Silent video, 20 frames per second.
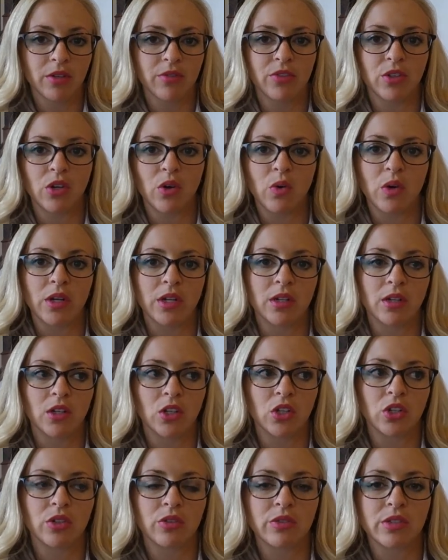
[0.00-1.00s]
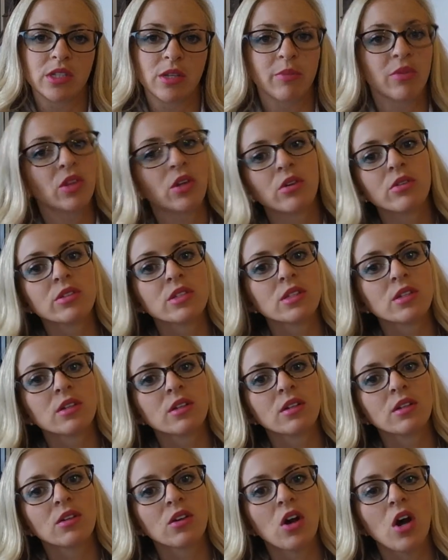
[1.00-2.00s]
If you don't want to include some of those
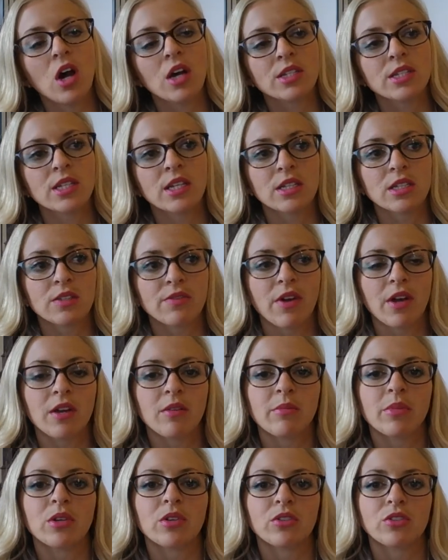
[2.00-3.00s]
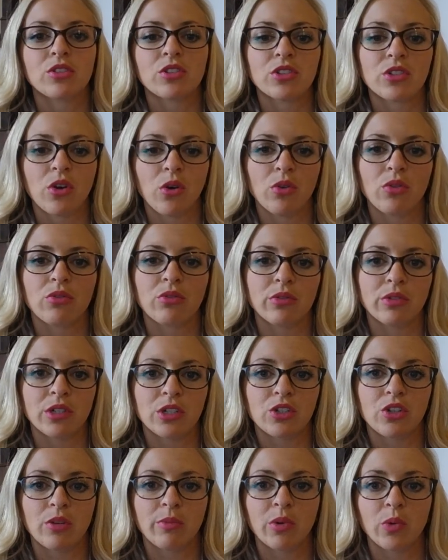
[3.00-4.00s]
costs, that's fine, but you'll just go through and
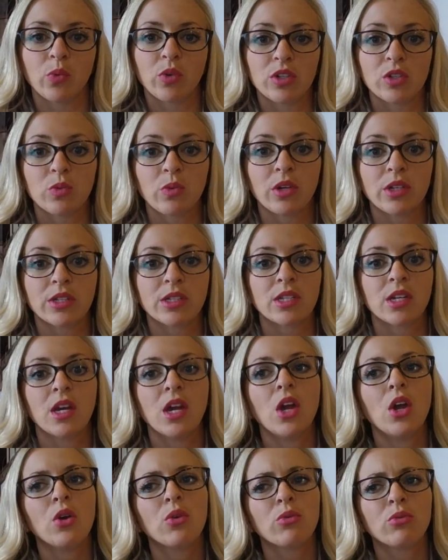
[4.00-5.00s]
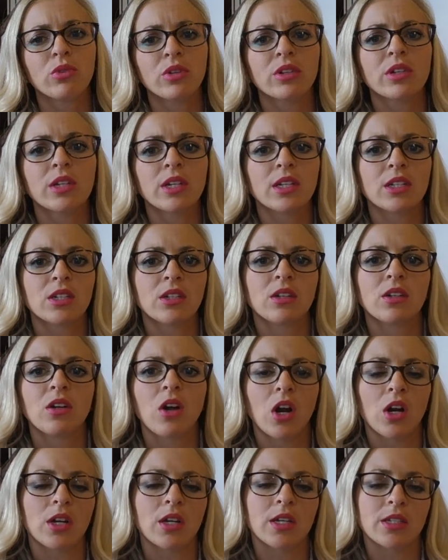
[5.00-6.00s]
determine which ones really
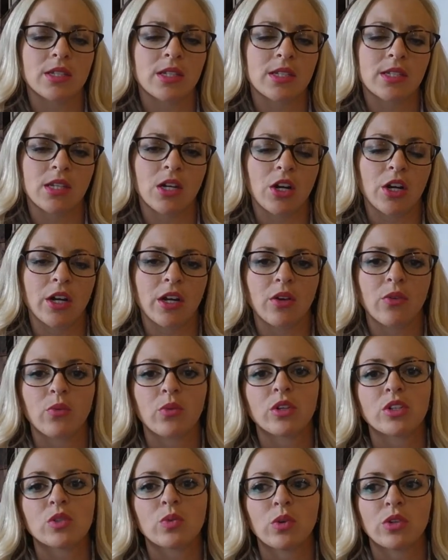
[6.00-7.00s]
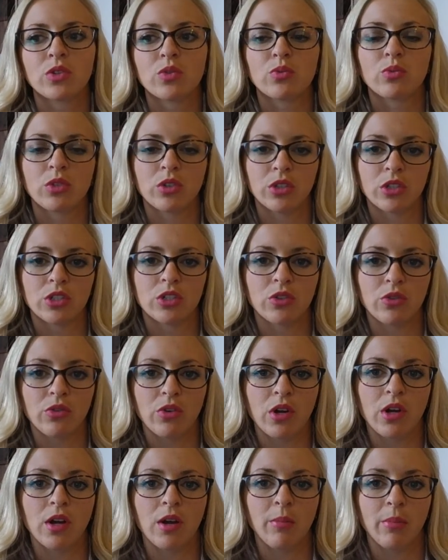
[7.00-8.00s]
aren't necessary and which ones really
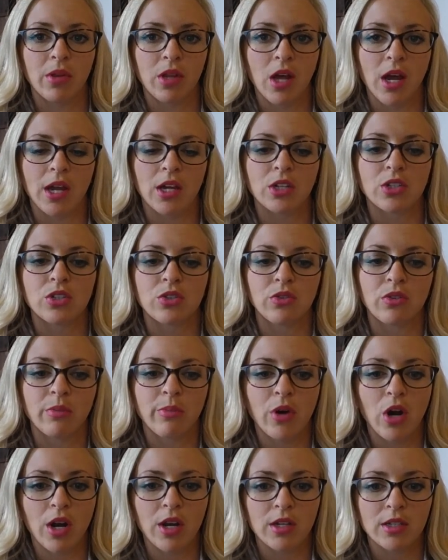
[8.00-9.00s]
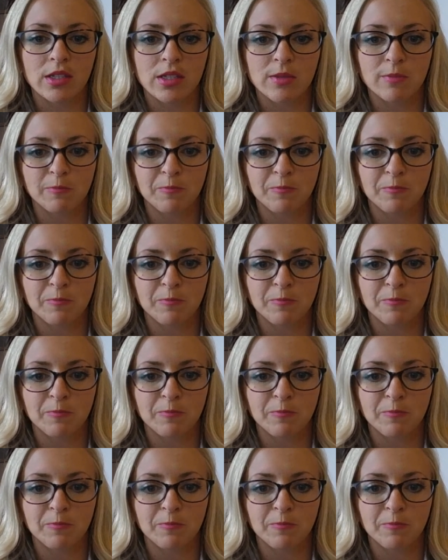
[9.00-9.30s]
do apply to the products.